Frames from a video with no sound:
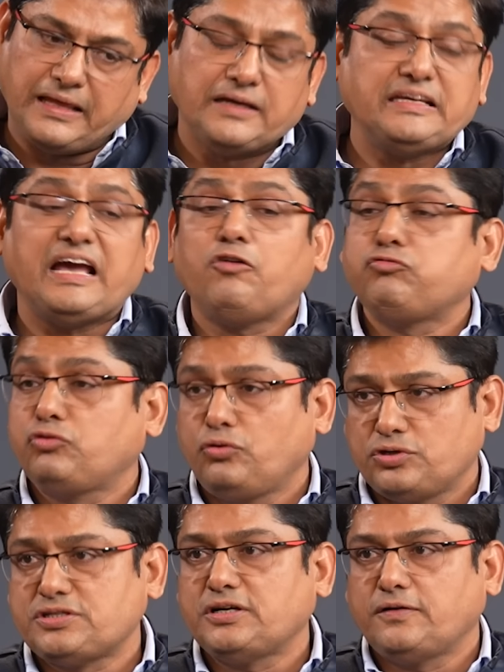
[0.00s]
Yeah, of
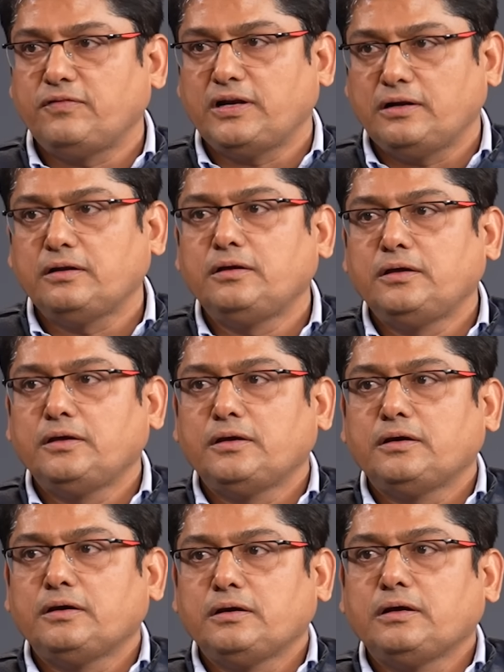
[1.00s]
course it will.
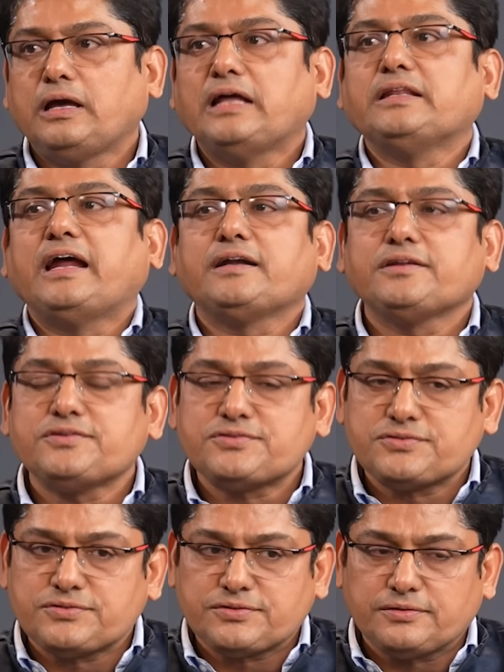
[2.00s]
And that
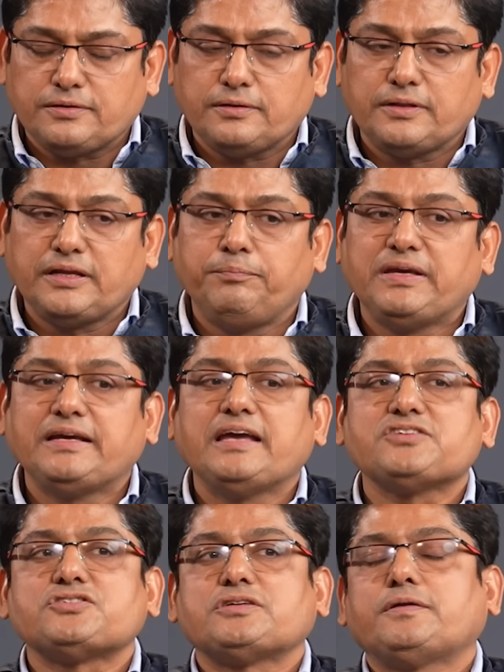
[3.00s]
is the
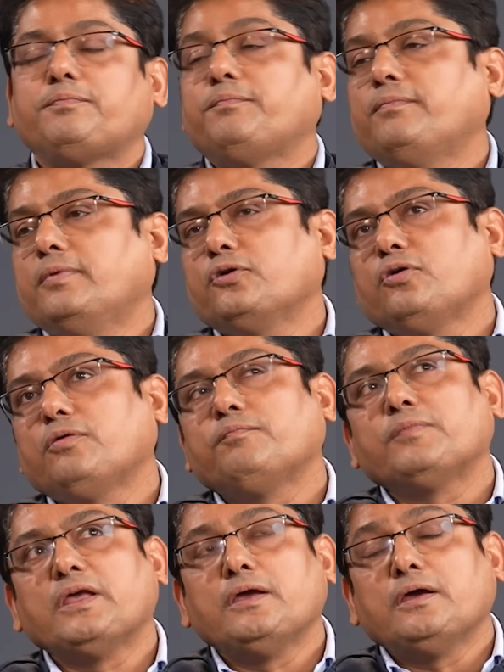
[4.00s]
biggest,
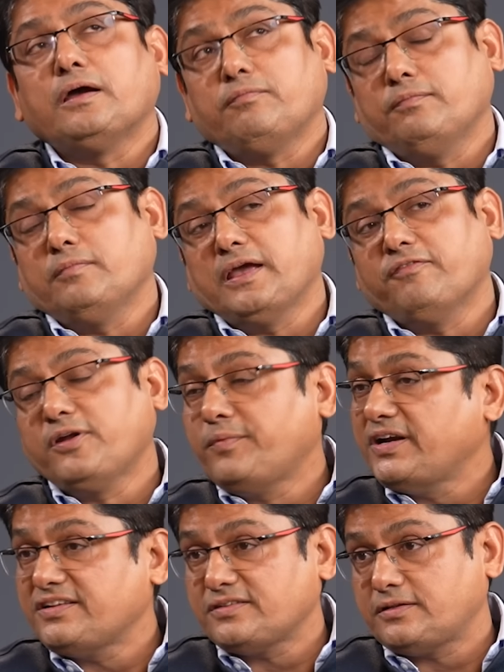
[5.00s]

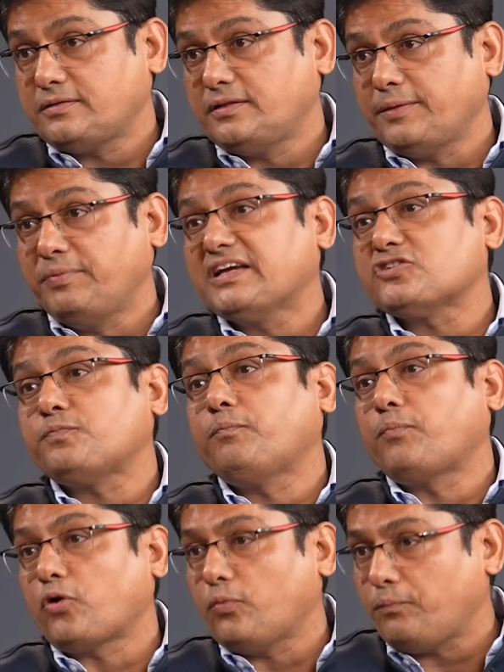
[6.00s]
everybody is the
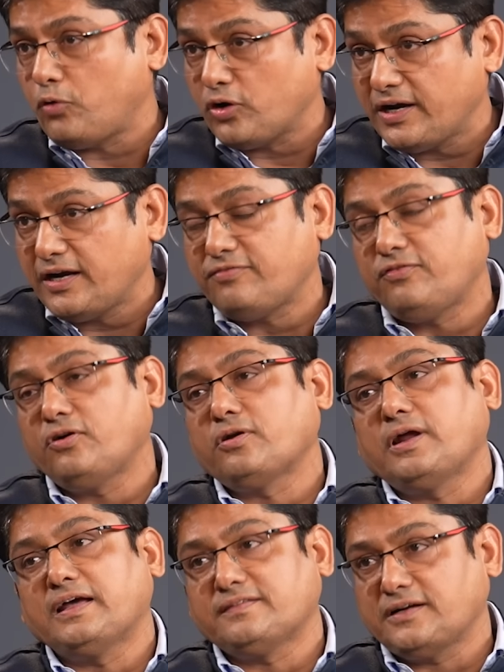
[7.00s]
biggest proponent
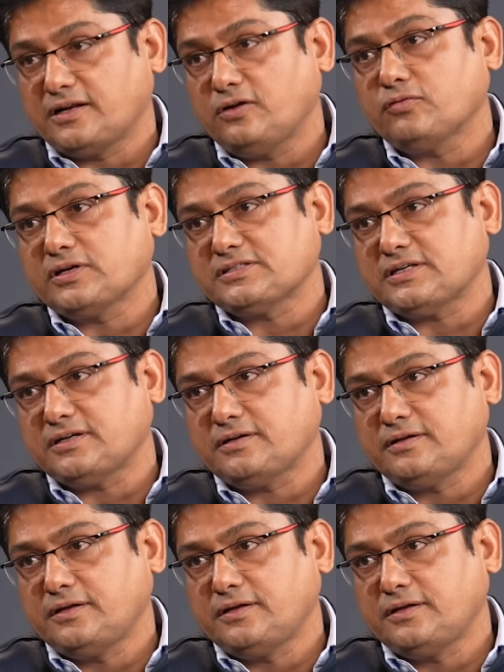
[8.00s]
for asset allocation.